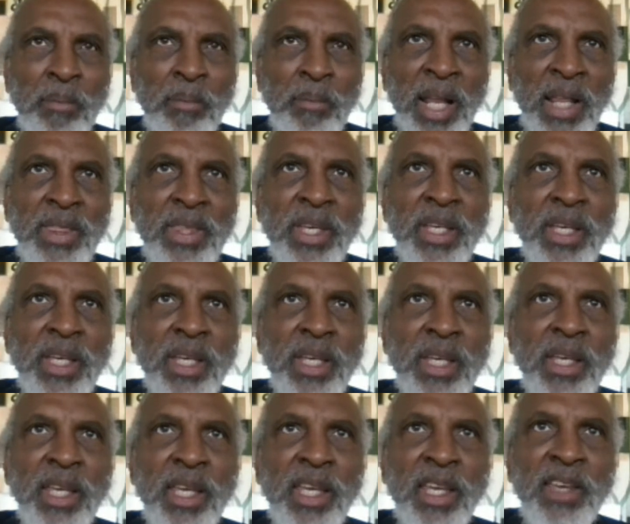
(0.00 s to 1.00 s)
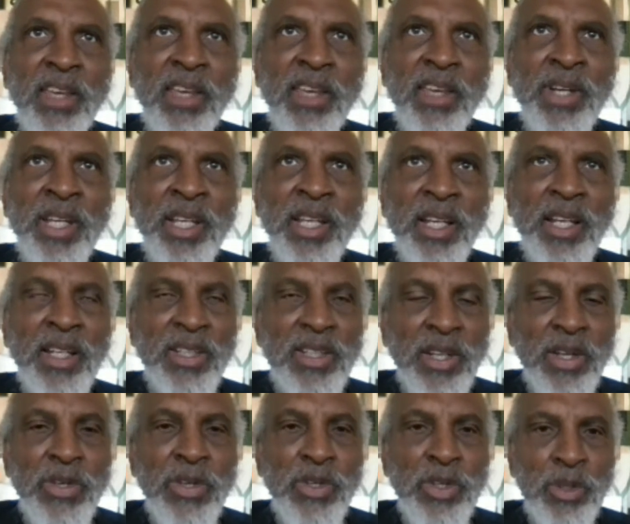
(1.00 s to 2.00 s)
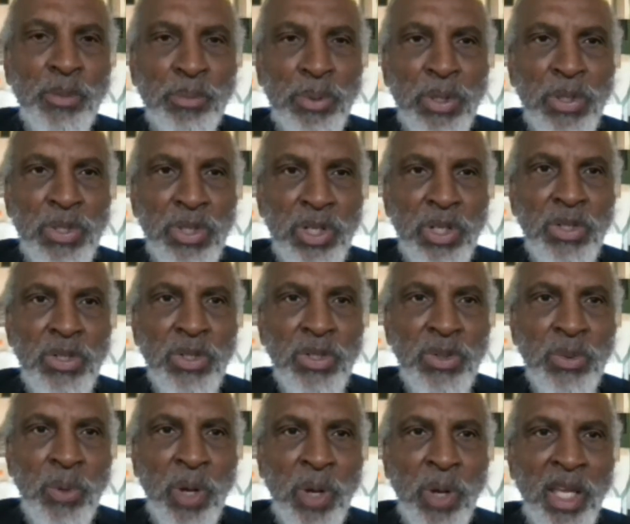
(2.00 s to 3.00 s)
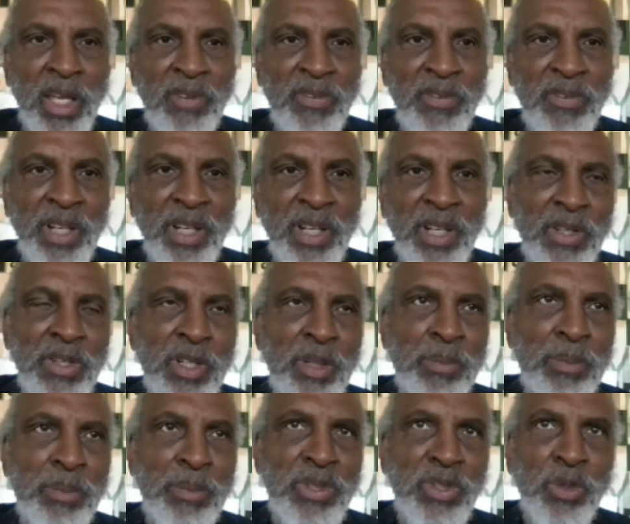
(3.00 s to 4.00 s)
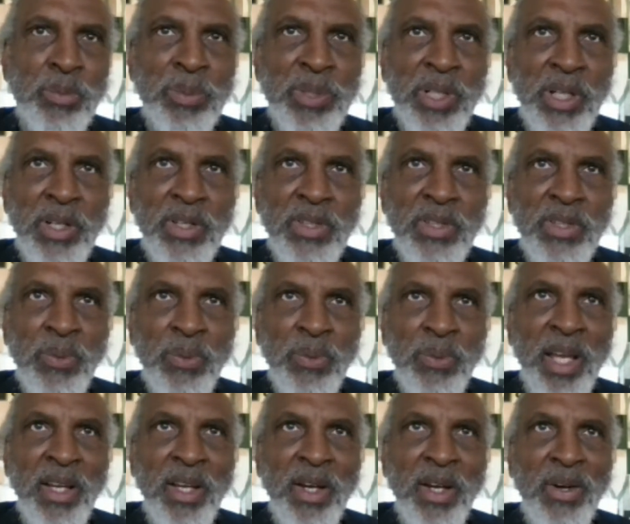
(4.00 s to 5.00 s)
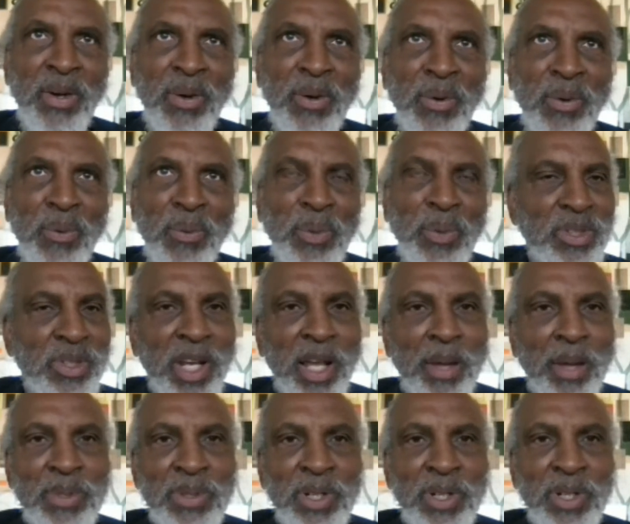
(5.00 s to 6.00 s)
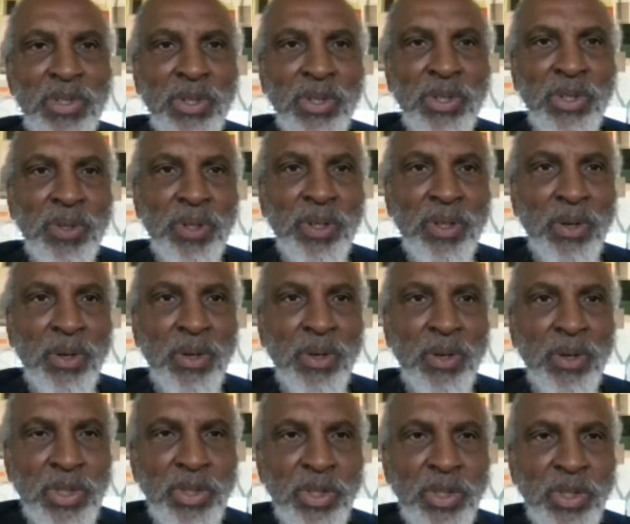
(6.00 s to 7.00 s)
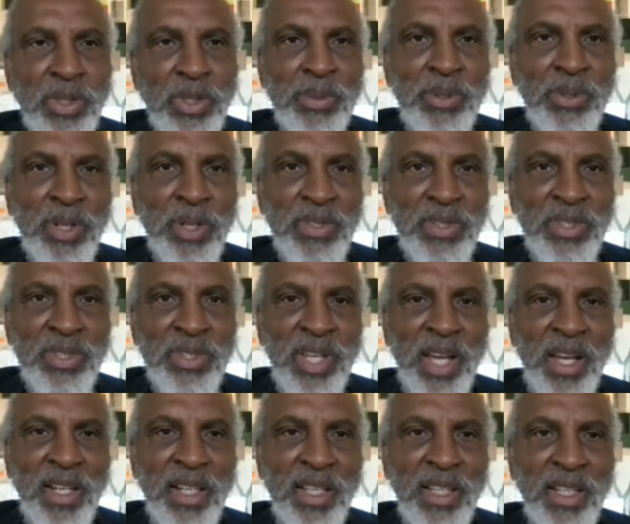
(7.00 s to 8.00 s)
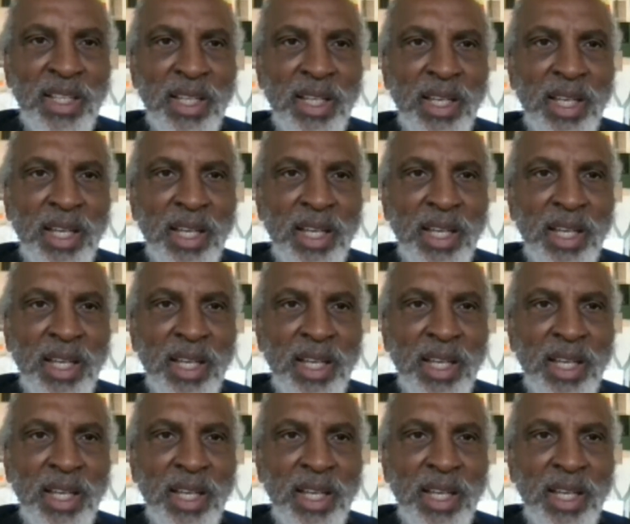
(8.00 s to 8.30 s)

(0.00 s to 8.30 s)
but I think if we continue to push teachers away, if we continue to push superintendents away, what's going to happen to our children? What's going to happen to our society?